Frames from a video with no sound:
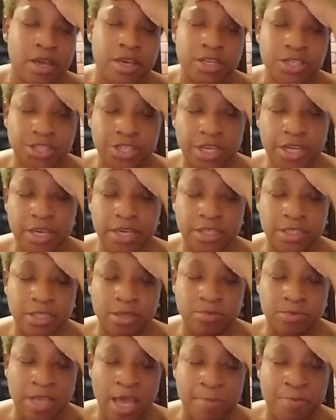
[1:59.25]
she is
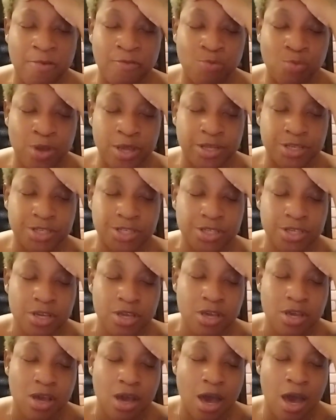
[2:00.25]
some type of witch.
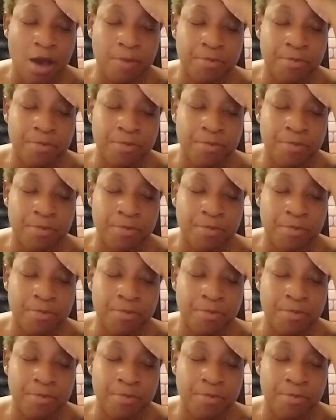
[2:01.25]
I'm